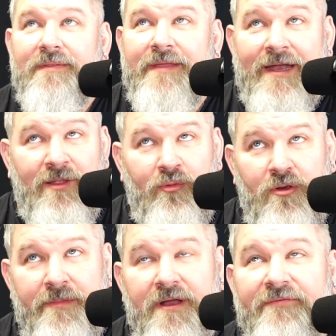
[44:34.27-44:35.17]
Natalie
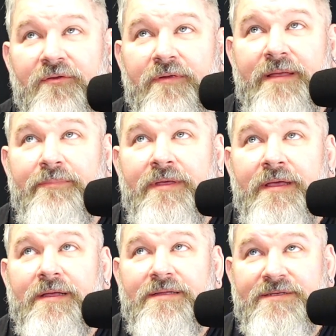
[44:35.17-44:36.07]
Portman off the rip,
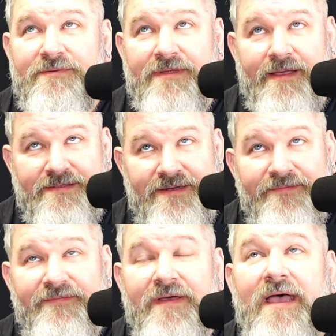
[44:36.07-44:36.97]

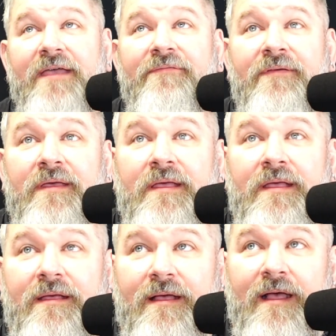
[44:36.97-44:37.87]
2005.
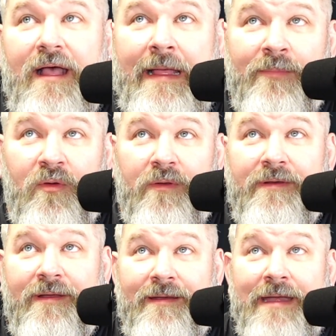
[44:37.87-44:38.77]
I'm
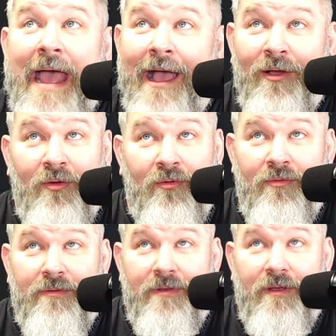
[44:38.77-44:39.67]
going to now
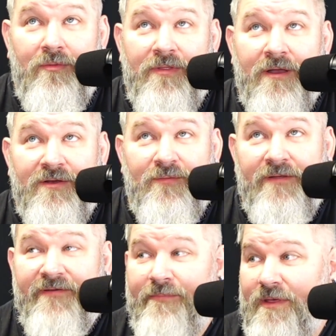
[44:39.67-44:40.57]
go with
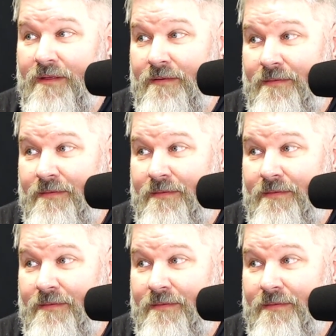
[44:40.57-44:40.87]
125 mil.